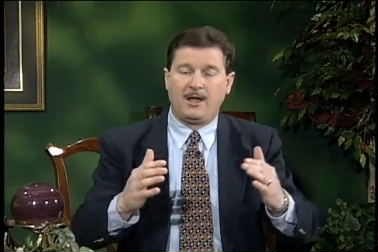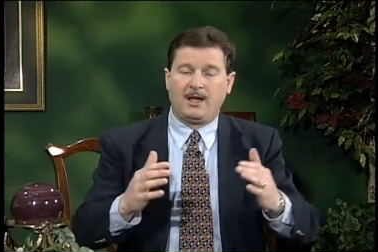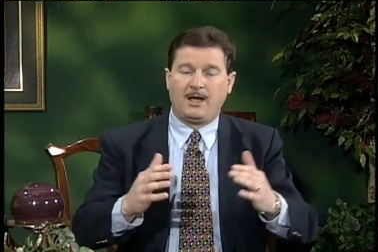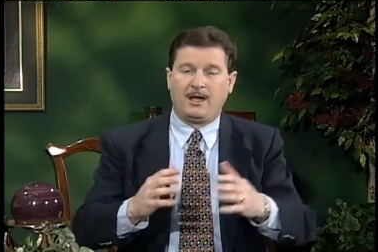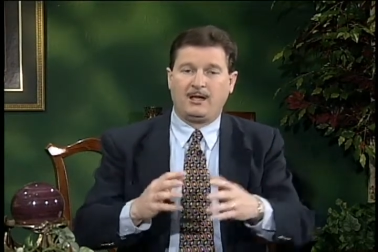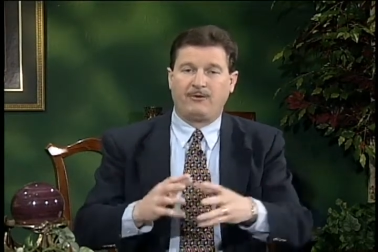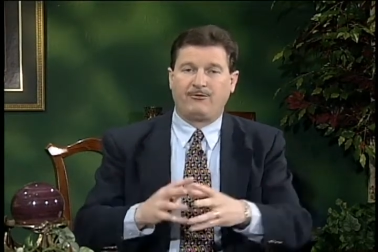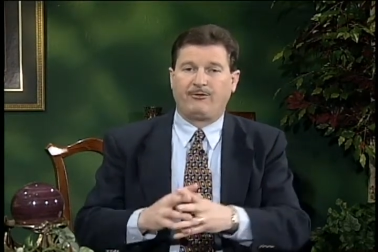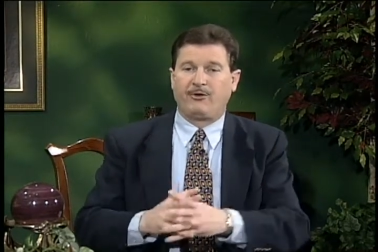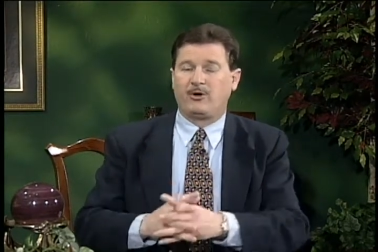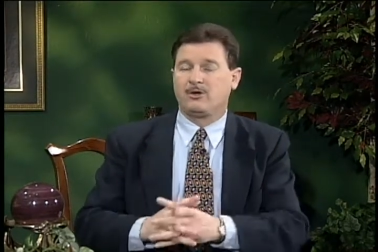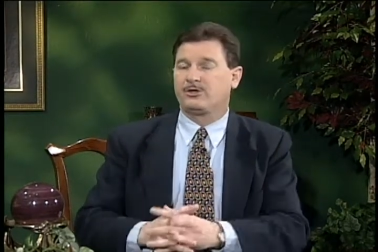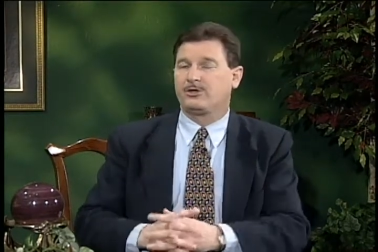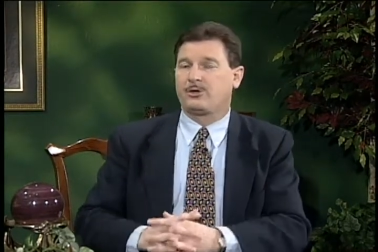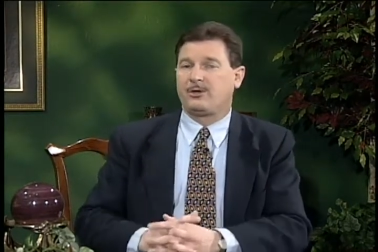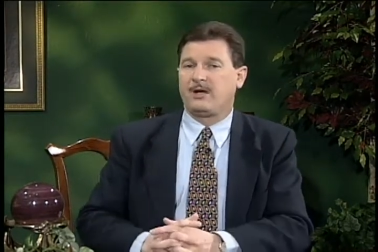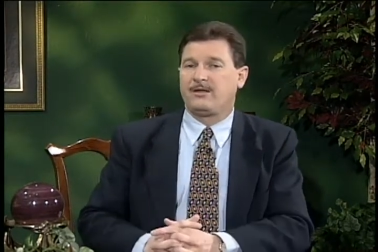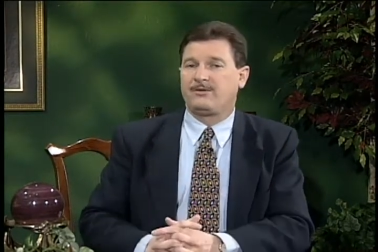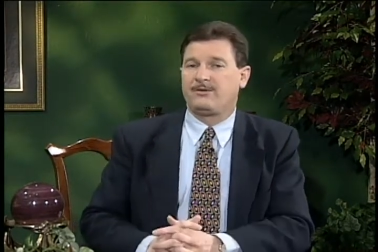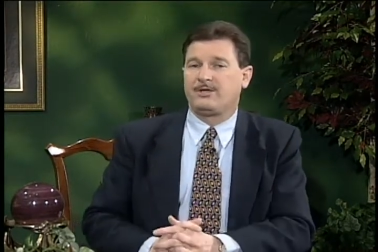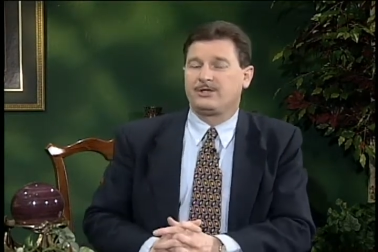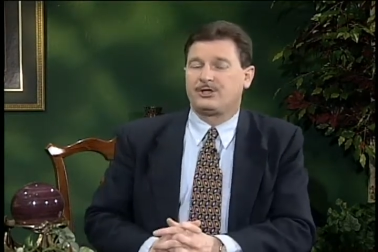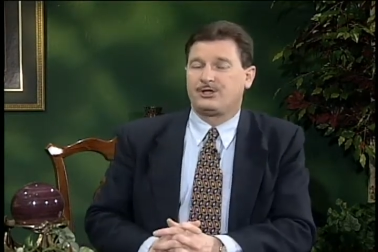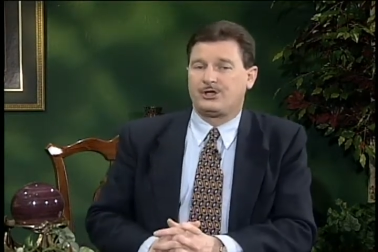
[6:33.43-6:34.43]
In 1
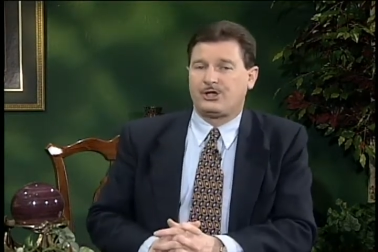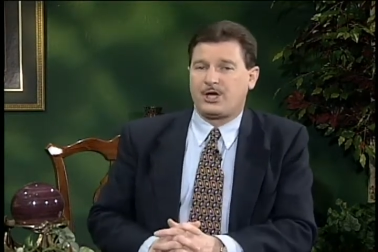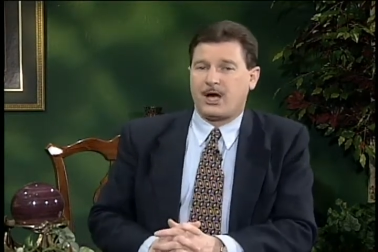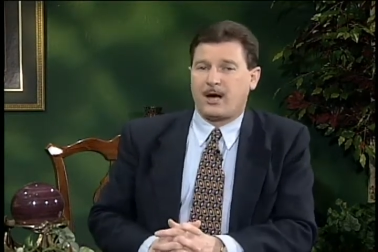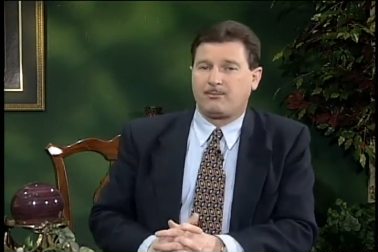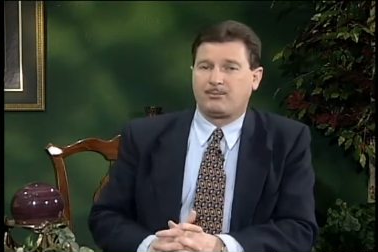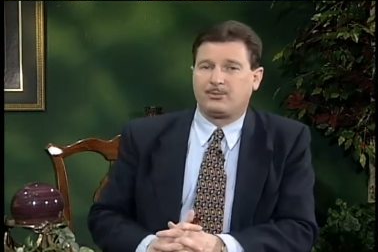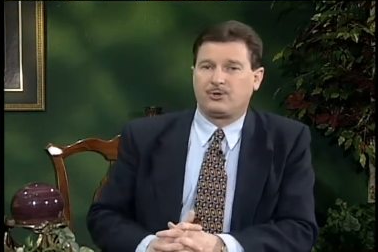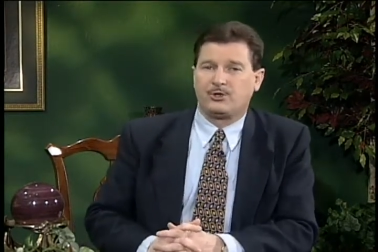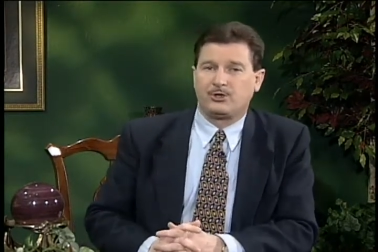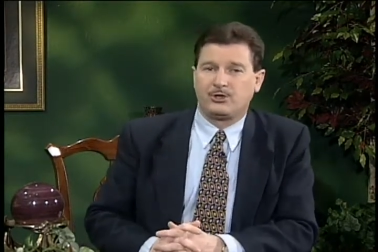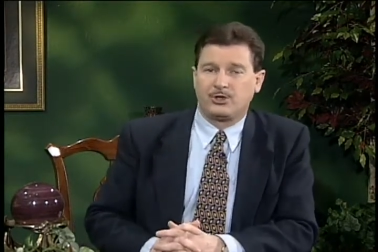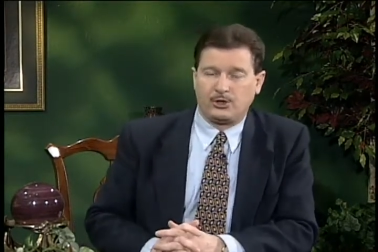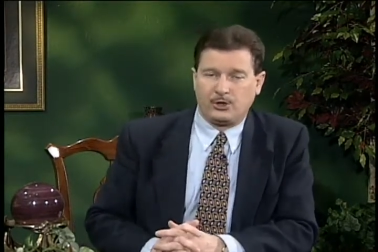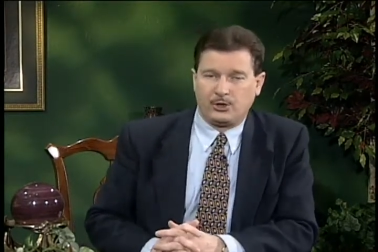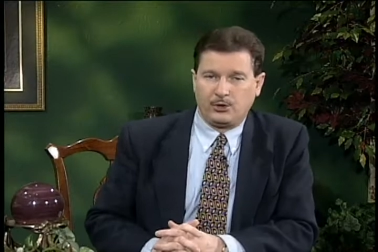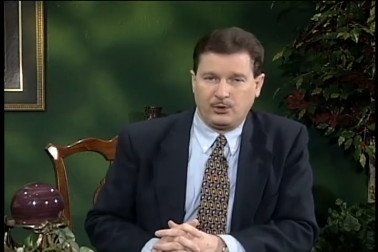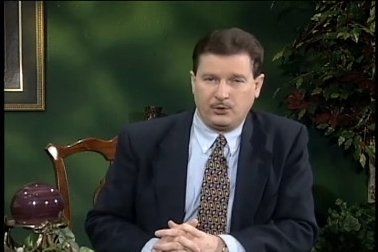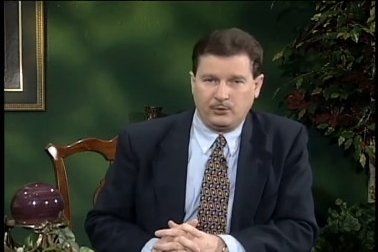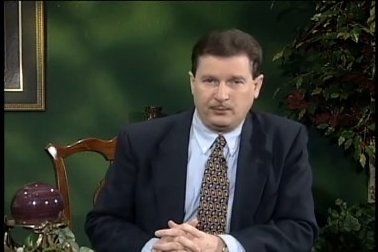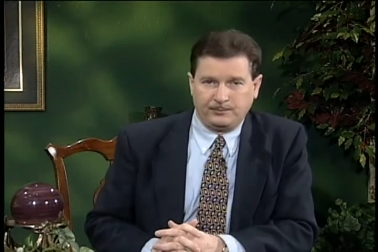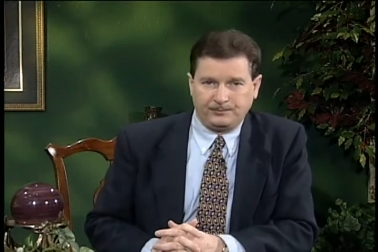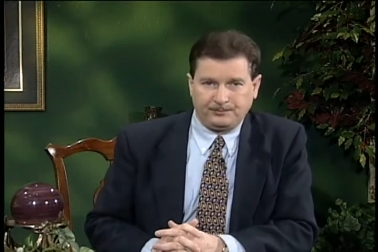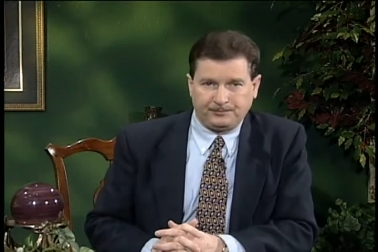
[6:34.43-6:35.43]
Corinthians chapter
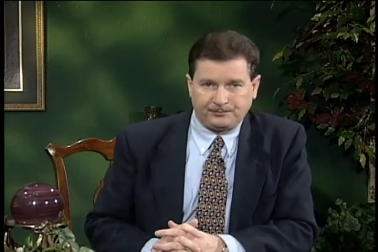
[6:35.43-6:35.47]
2,